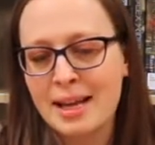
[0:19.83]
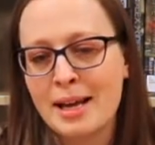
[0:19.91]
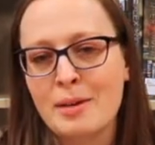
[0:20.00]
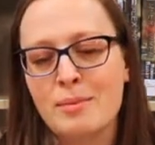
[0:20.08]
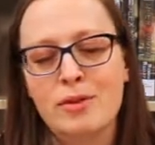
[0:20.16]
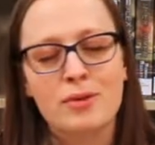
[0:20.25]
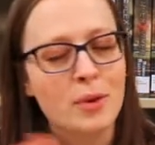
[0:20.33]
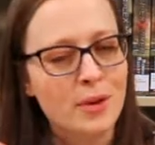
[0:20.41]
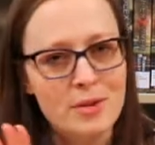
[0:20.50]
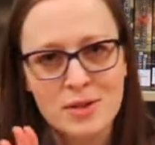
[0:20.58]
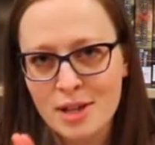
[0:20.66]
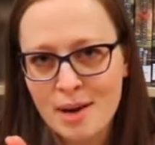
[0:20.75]
And before
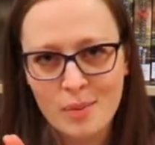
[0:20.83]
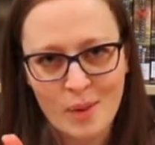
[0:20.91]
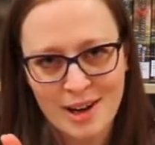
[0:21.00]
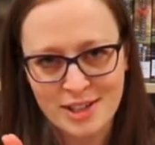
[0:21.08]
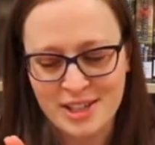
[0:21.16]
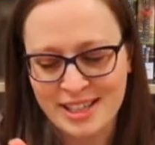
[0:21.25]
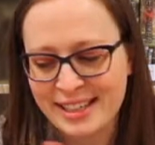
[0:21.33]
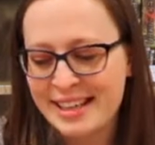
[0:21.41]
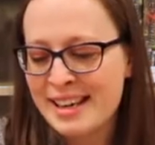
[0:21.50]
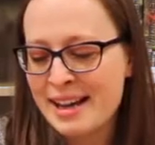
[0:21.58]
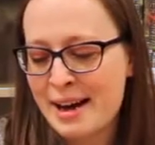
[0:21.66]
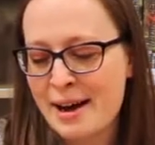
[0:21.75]
you stop watching,
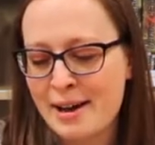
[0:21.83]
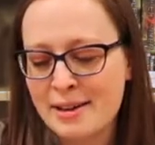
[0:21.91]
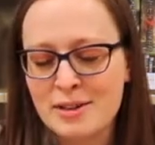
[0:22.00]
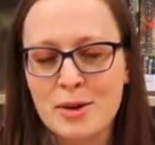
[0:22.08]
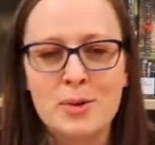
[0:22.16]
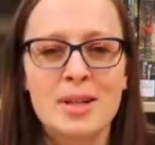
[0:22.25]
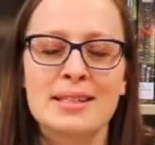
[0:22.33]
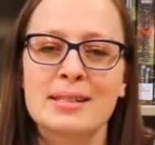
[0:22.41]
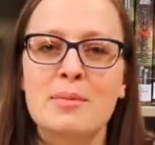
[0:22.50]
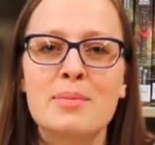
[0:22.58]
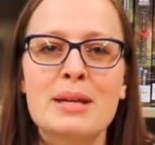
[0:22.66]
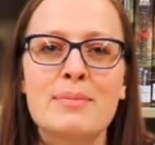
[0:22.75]
I know that
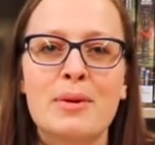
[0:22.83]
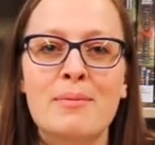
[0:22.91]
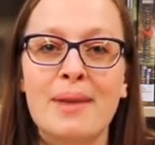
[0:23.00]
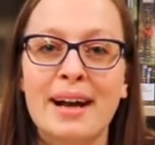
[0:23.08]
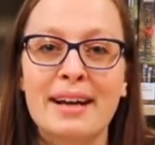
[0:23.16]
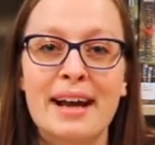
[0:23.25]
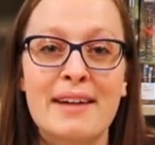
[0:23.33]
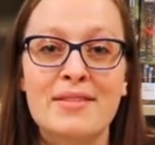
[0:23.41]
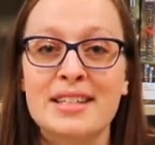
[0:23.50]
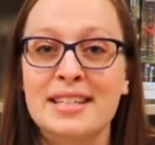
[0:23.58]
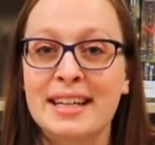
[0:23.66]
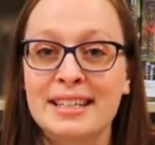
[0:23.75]
some people might have
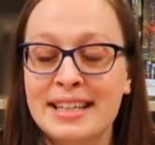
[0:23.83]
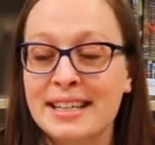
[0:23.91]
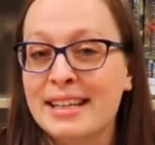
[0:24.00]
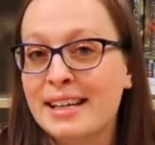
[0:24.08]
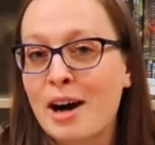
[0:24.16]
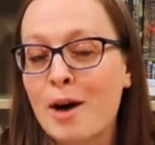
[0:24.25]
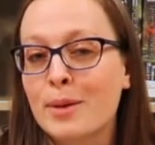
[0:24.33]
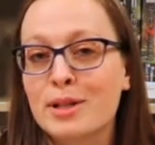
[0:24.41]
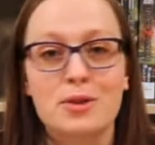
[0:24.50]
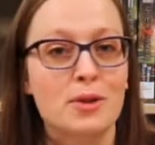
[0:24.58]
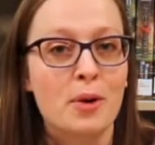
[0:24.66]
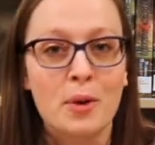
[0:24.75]
this idea that
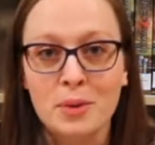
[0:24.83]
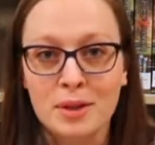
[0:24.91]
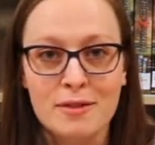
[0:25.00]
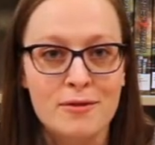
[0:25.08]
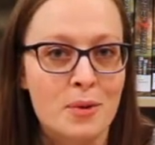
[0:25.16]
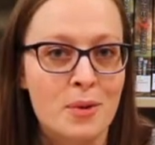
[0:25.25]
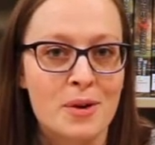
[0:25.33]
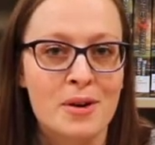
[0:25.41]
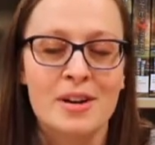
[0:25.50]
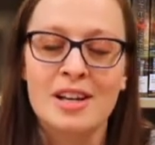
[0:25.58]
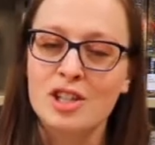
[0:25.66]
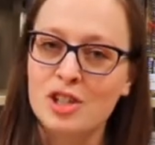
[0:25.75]
comics are only
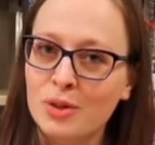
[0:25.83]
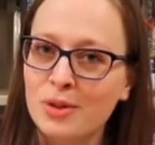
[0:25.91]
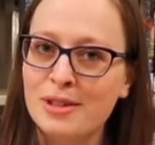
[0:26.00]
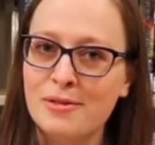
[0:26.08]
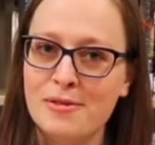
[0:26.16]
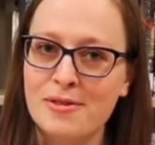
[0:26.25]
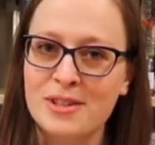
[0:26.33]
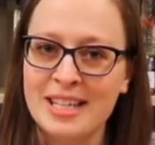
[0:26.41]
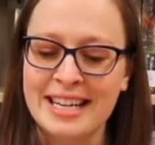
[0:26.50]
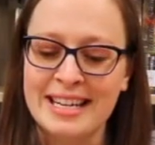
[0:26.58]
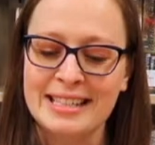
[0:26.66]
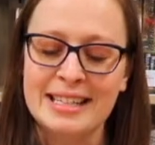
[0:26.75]
for children or for
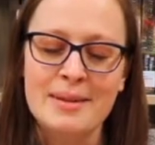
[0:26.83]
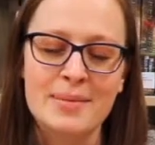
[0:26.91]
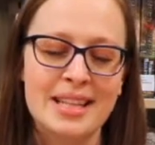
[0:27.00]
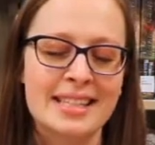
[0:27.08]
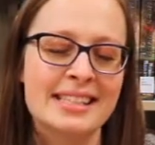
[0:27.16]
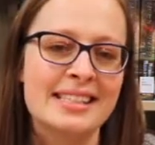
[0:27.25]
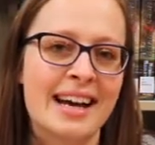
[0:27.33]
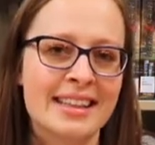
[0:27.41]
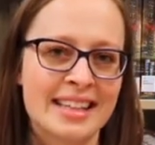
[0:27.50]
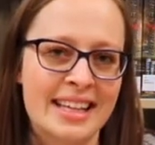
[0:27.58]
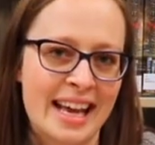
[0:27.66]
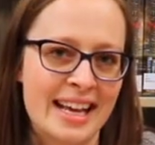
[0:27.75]
teens, but that's not
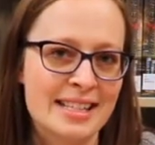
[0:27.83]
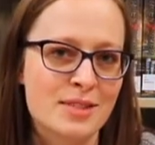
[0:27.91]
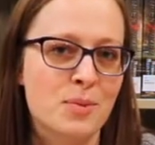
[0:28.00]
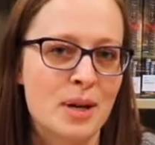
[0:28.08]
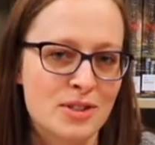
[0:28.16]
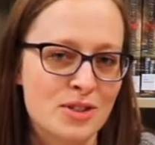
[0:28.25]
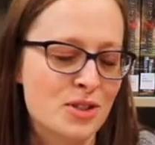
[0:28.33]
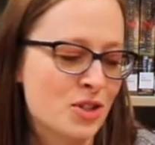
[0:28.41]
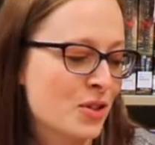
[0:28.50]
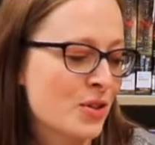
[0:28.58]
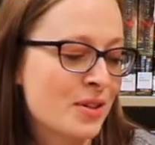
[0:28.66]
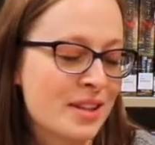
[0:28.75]
the case. Rest
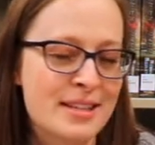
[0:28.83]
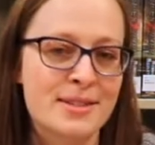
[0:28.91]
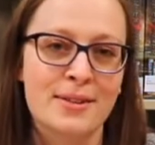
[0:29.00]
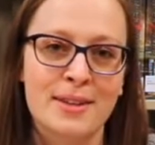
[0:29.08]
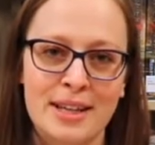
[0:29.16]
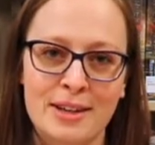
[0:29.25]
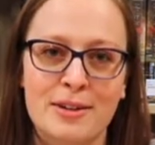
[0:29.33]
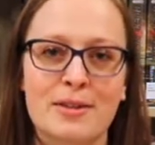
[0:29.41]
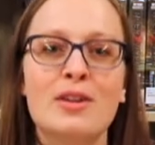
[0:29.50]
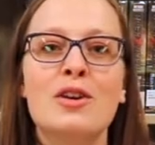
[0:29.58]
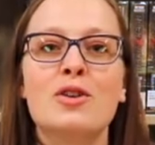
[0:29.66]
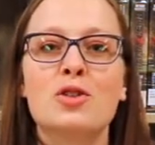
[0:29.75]
assured, these are geared
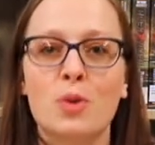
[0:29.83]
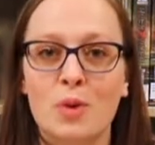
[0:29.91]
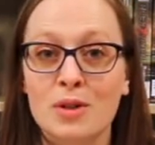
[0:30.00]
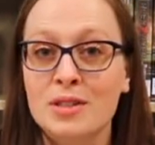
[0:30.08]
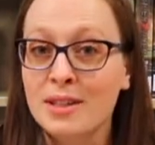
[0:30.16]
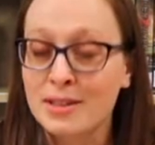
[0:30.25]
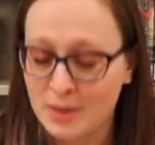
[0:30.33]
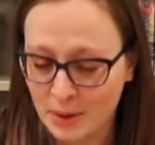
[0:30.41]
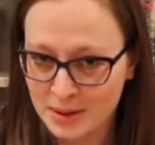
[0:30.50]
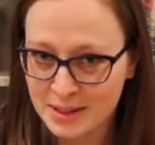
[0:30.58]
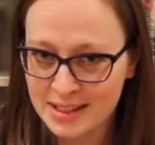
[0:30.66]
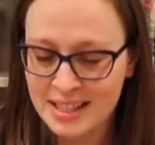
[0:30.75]
towards
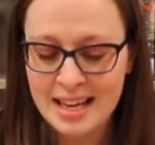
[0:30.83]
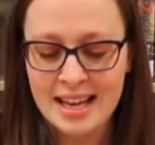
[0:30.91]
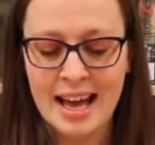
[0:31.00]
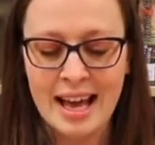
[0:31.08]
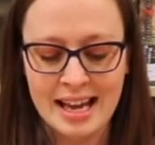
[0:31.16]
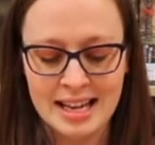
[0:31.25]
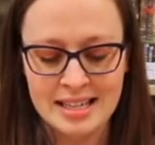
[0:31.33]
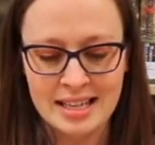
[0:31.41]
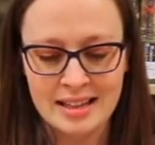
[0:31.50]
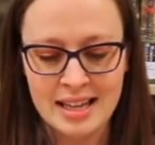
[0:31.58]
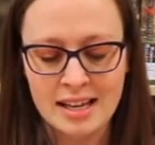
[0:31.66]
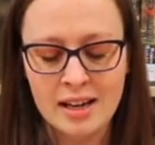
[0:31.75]
adults and
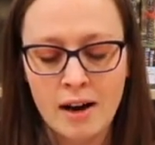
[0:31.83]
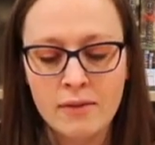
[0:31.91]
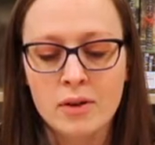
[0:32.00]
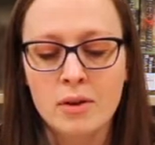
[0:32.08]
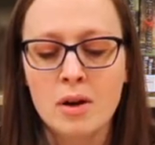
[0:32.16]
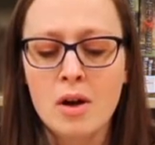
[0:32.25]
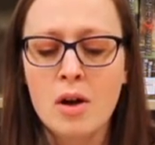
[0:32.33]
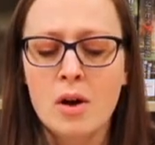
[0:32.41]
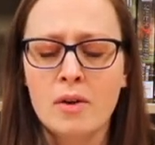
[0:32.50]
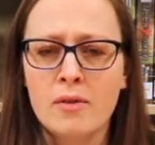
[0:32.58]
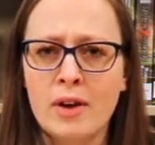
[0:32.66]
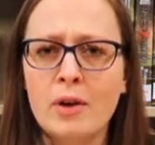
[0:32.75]
they cover
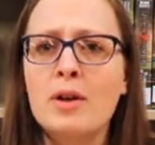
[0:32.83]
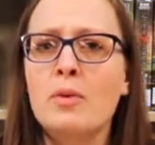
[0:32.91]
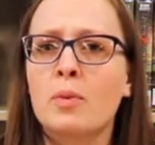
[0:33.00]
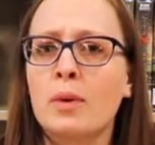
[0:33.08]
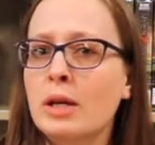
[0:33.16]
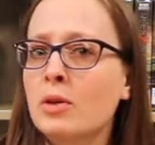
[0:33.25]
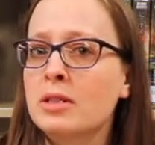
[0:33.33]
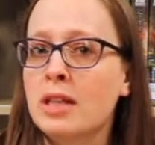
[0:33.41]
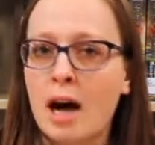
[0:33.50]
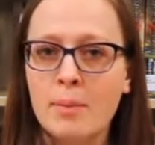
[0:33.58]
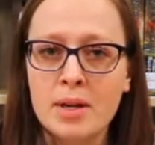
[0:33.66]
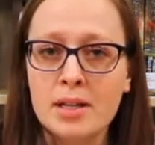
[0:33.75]
very real
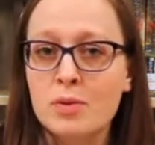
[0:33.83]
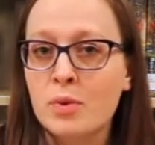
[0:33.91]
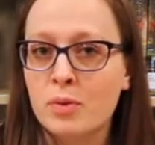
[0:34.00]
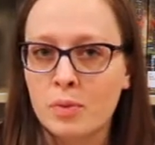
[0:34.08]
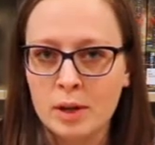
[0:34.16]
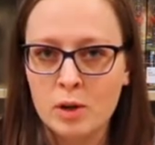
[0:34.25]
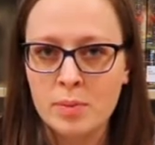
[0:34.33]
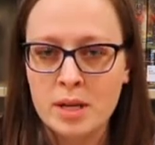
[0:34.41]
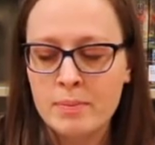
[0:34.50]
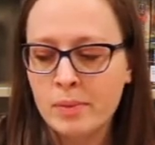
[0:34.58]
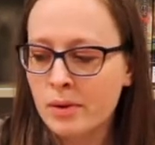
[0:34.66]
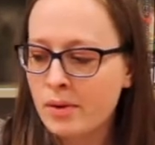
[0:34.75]
topics with real
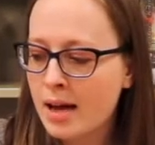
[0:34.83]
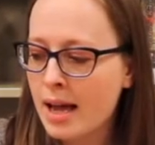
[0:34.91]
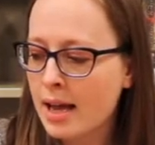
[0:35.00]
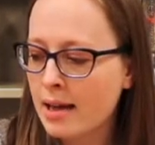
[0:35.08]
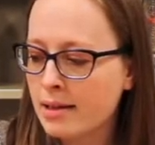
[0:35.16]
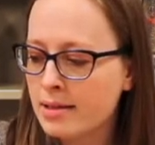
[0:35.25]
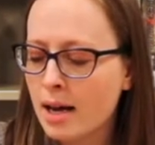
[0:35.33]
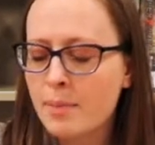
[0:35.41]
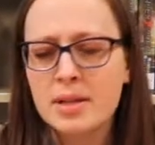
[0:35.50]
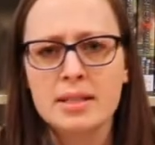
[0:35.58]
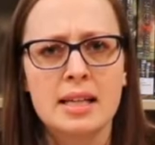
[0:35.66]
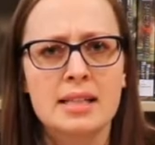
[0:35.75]
people and
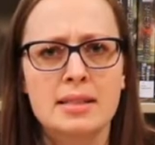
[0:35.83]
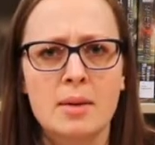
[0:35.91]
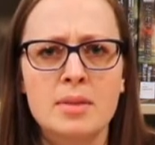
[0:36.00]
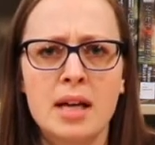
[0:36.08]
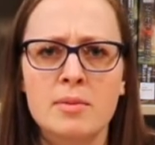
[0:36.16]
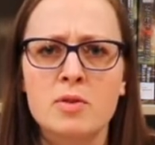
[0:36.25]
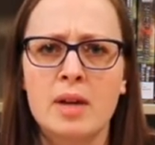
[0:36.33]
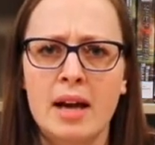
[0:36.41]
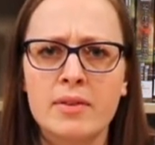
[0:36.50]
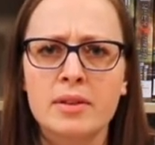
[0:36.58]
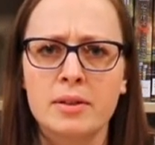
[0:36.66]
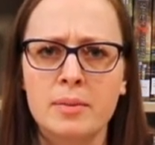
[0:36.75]
topics that sometimes we have
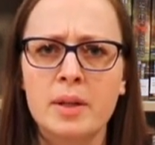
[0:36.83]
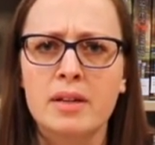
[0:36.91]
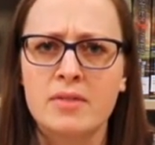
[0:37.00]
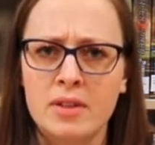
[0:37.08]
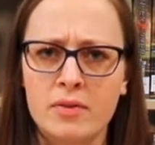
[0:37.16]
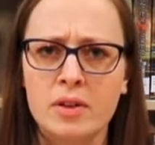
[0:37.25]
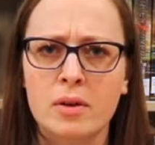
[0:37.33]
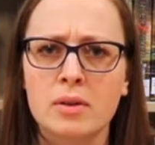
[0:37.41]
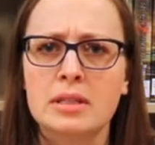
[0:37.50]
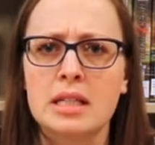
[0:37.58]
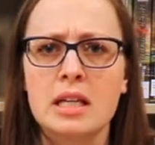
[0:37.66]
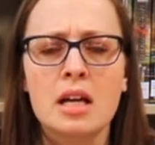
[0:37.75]
a little bit of
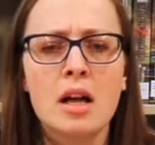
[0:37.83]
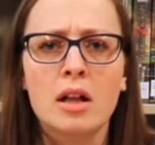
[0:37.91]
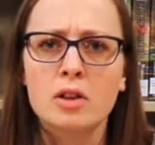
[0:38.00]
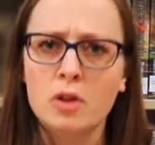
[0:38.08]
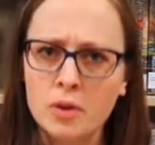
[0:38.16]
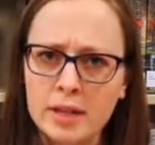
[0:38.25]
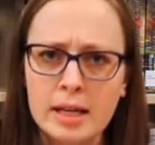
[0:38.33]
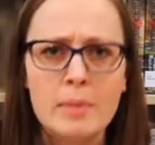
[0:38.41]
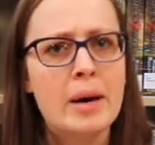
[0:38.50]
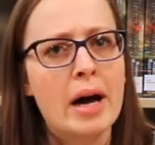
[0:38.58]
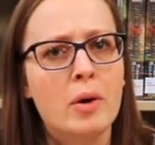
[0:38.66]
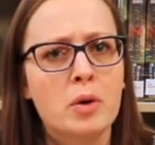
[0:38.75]
difficulty learning
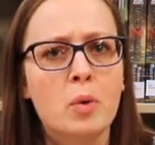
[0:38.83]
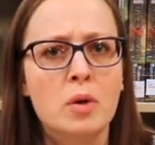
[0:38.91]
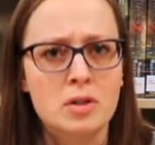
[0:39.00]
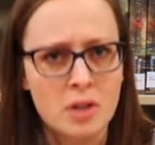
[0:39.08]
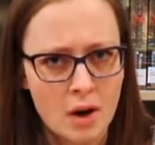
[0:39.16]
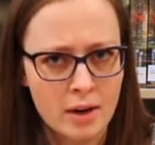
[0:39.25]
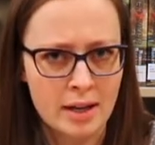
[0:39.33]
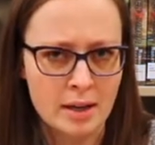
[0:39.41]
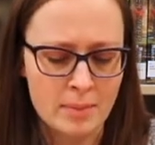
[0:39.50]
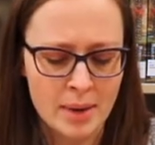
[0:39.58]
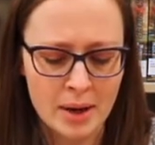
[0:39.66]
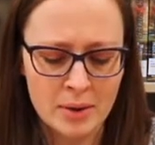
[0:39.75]
about or talking
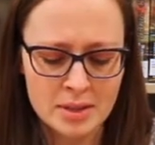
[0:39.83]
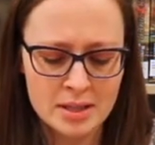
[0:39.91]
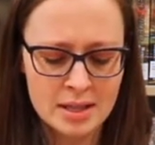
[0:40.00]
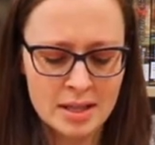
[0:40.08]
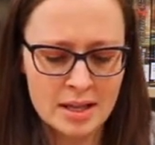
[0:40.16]
about.